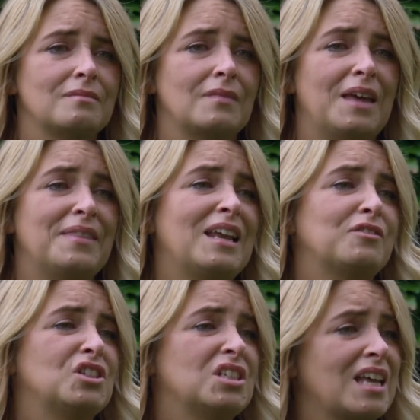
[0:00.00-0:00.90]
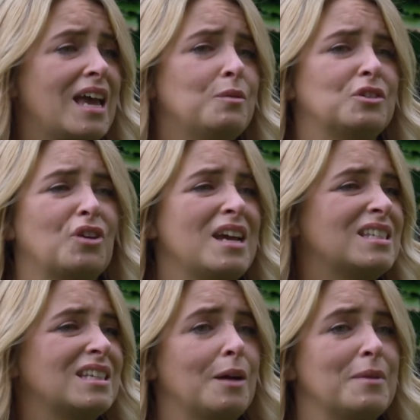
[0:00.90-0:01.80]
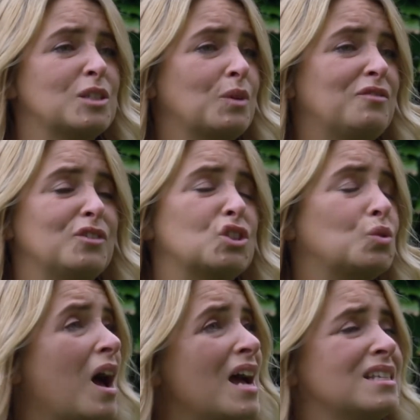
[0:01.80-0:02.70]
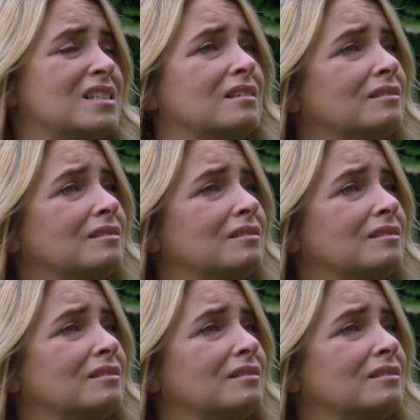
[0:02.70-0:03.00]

And then after today with Tracy, I may as well have flushed twice.